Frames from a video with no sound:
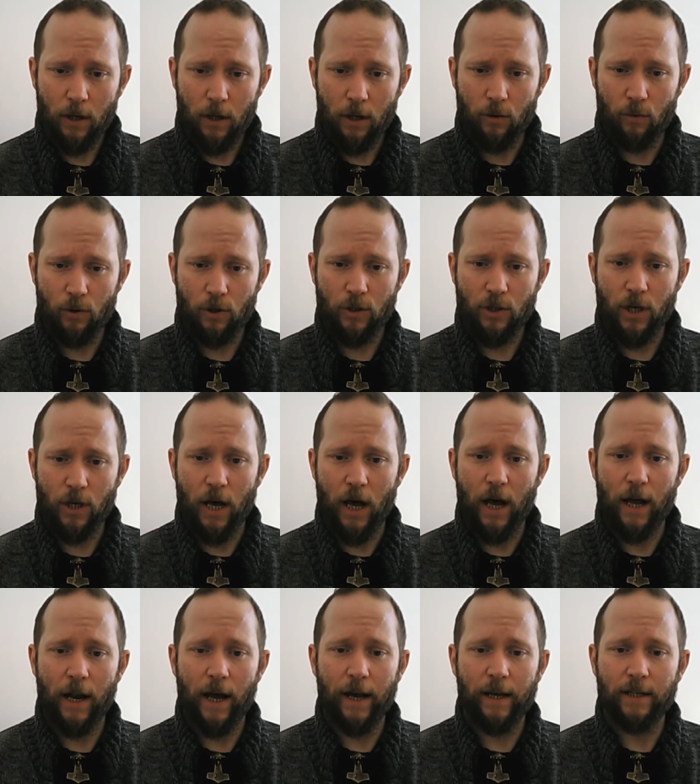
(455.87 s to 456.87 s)
It was uh,
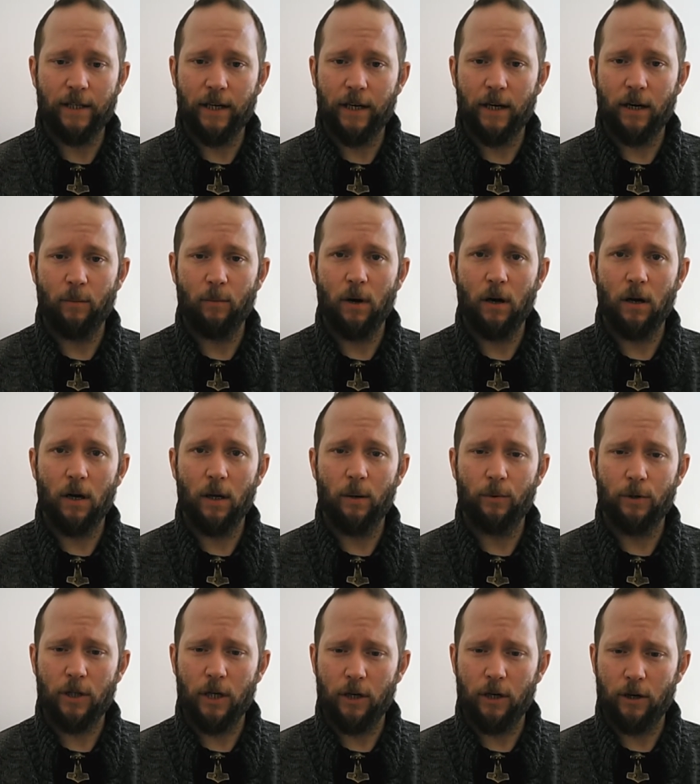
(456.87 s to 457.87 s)
an idea among
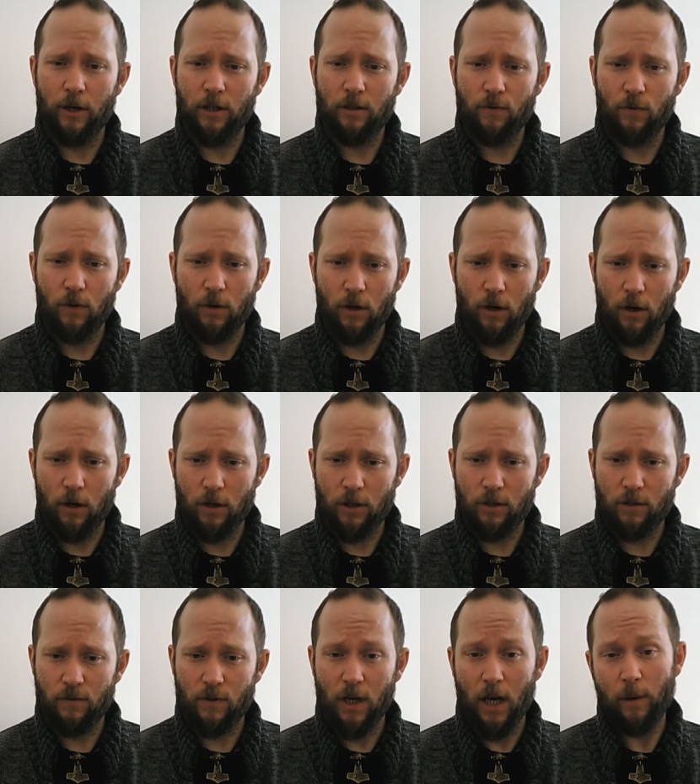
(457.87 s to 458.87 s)
libertarians for the
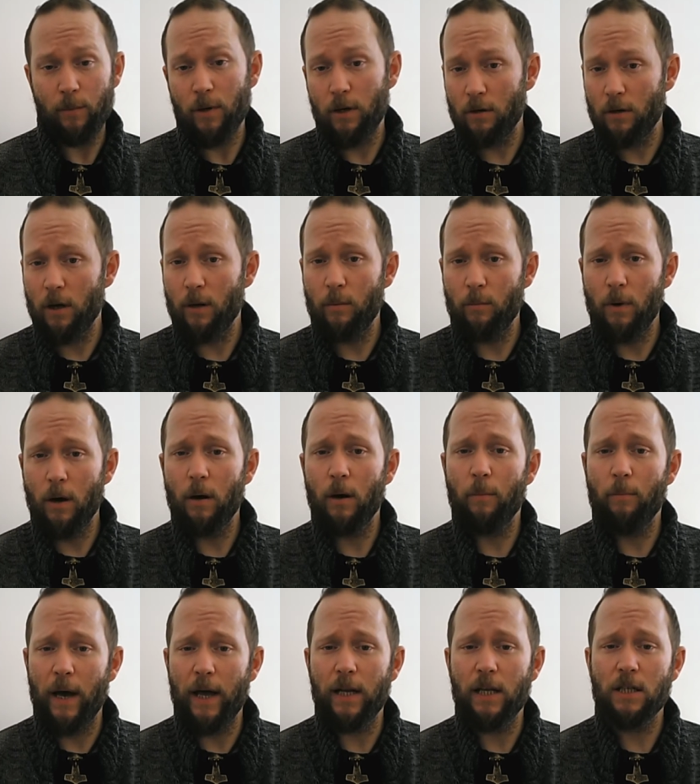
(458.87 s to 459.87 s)
longest of time, and, and
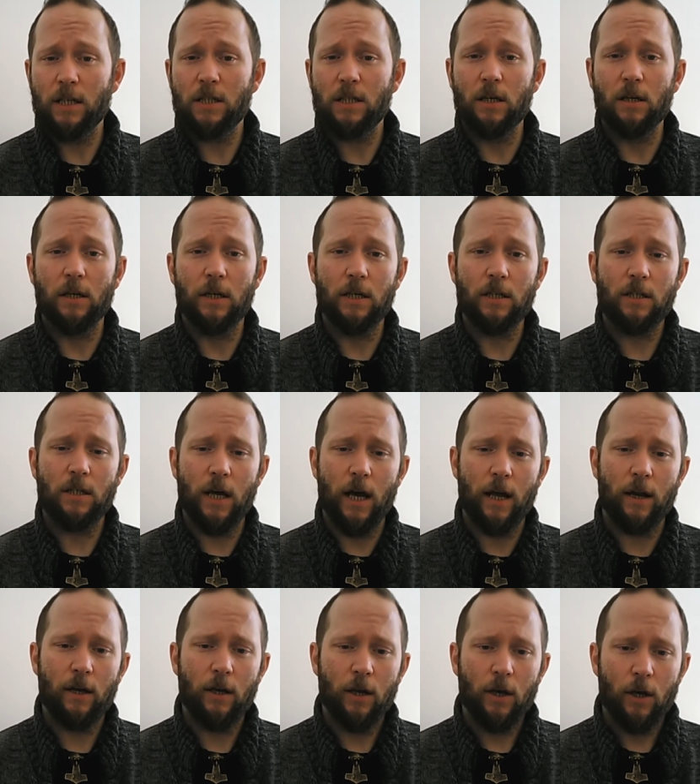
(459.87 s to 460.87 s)
among many still is
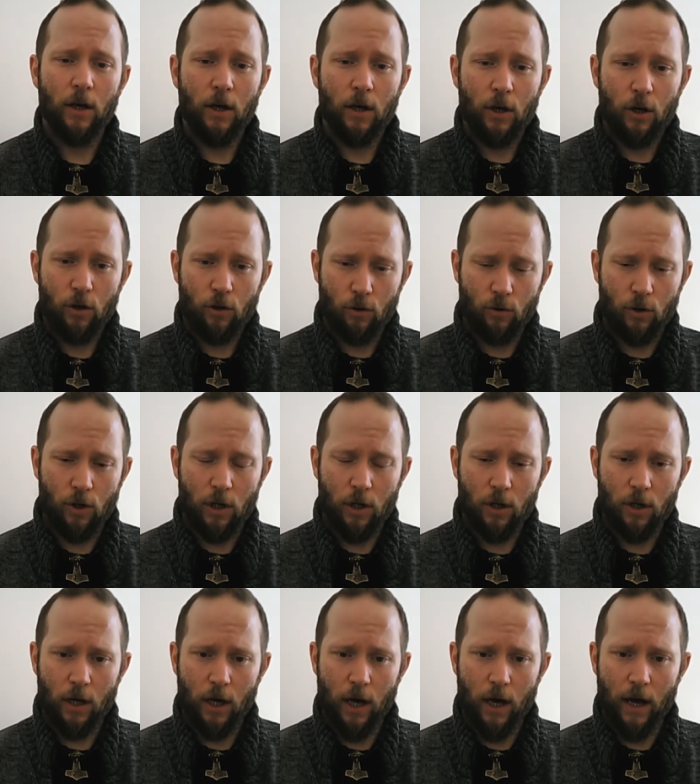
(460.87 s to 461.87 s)
that you
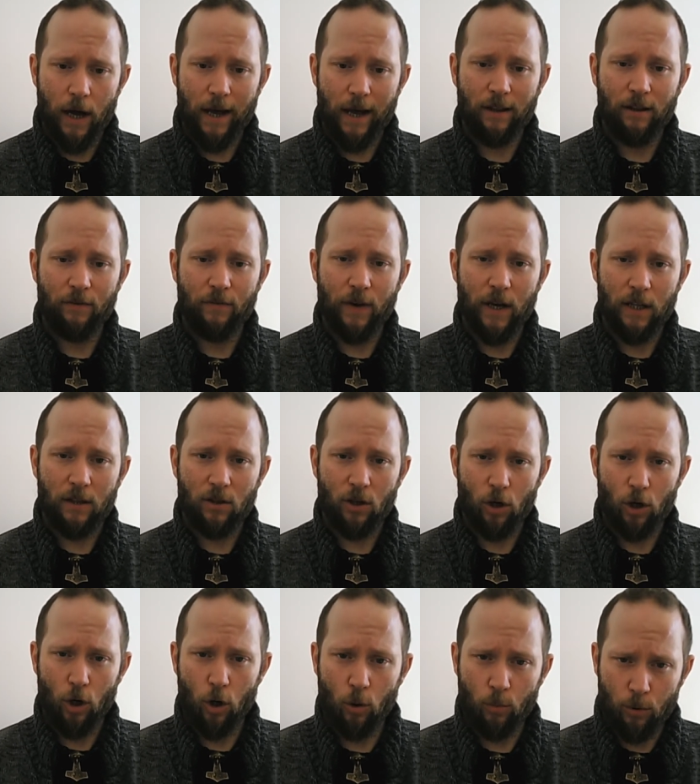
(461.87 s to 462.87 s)
can uh, elevate the
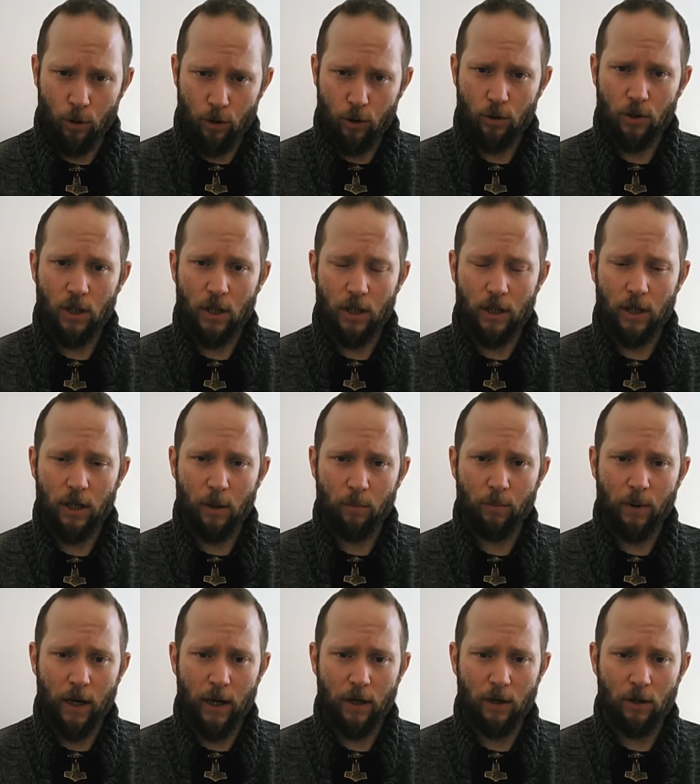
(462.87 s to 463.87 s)
global utility
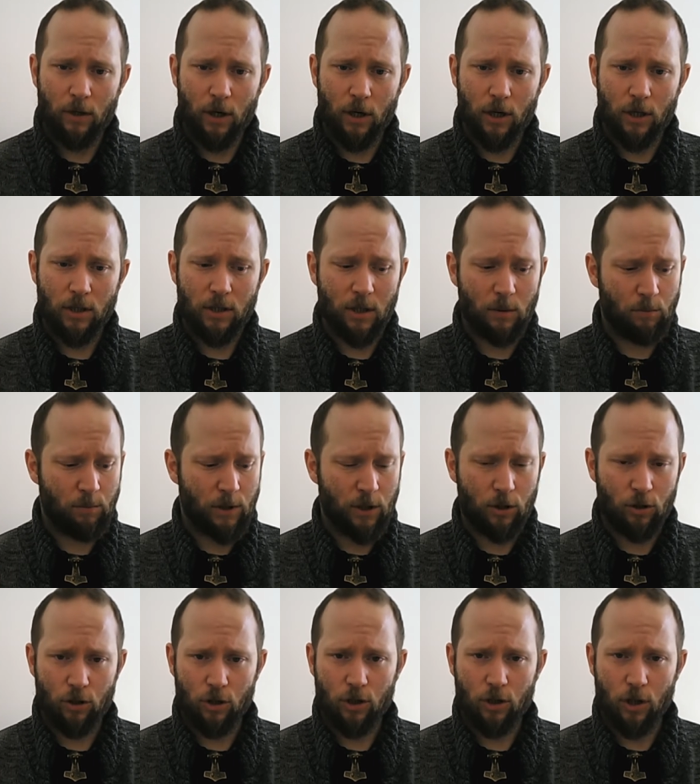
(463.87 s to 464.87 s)
by uh, simply
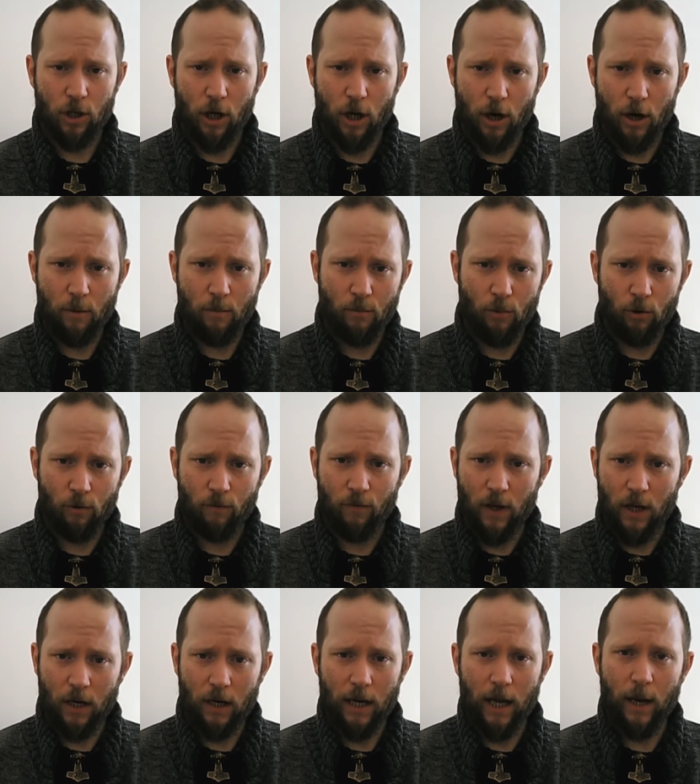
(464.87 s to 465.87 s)
just uh,
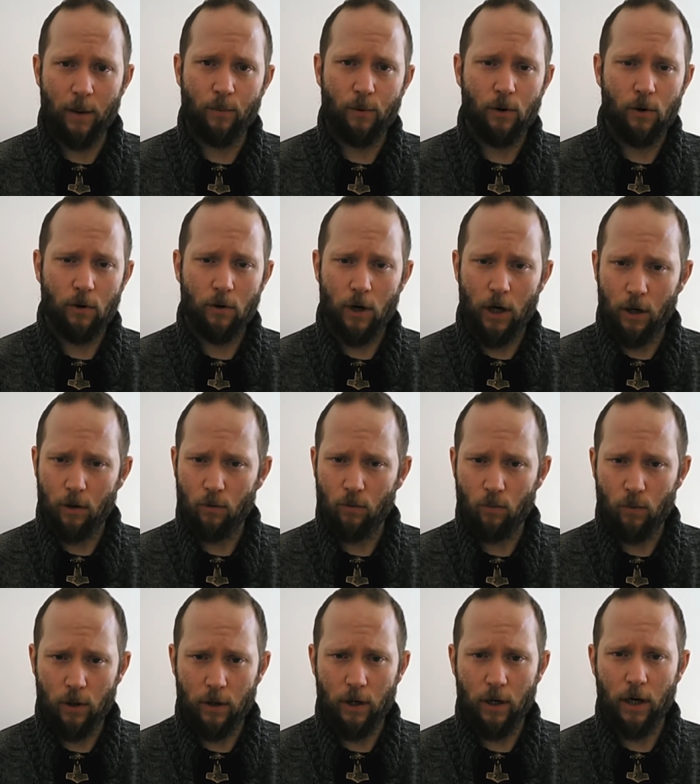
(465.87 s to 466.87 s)
moving labor around
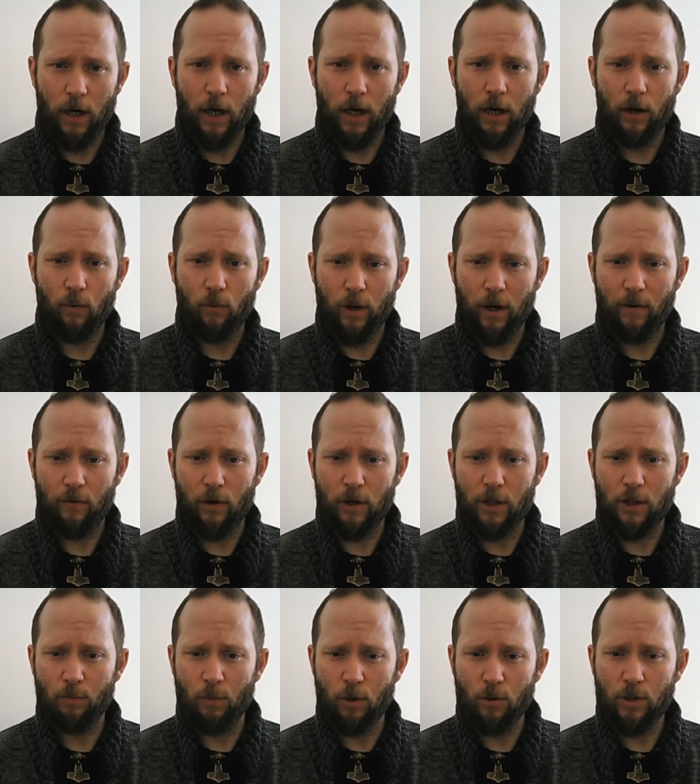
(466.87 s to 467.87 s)
where uh, wherever
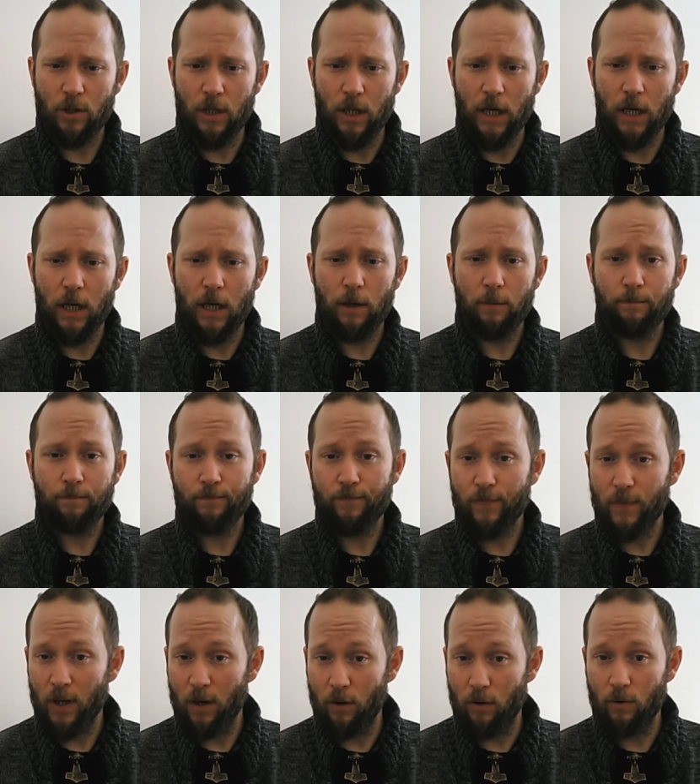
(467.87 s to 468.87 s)
it's most needed.
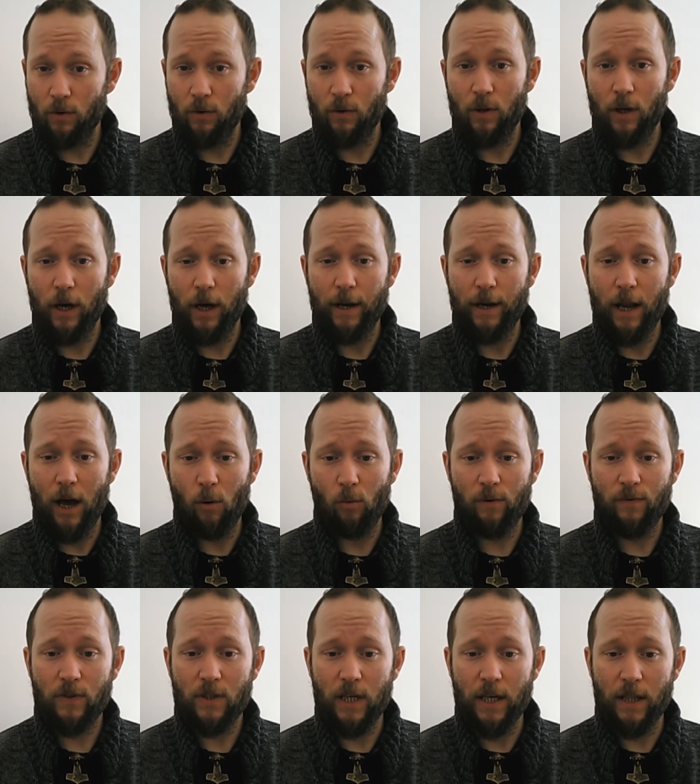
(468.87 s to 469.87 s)
Uh, now
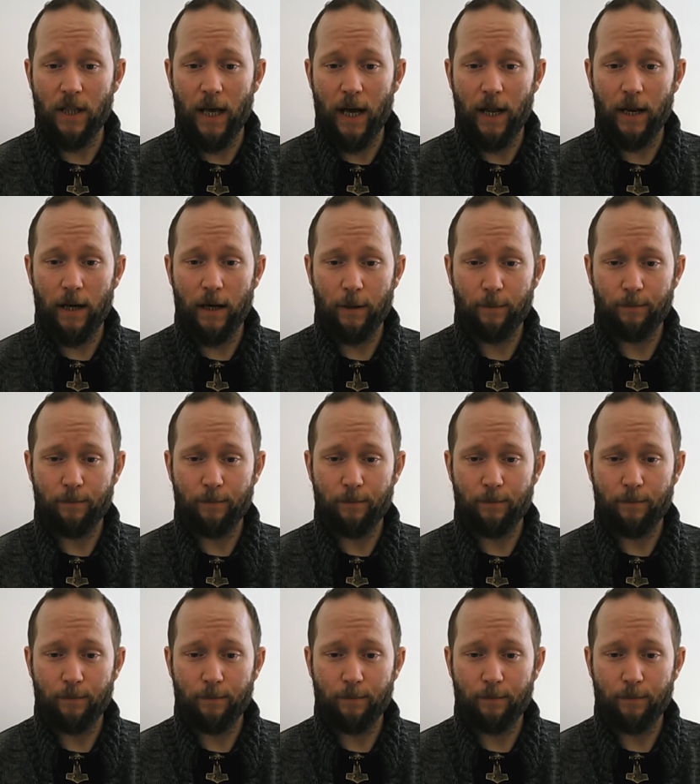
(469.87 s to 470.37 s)
we've seen that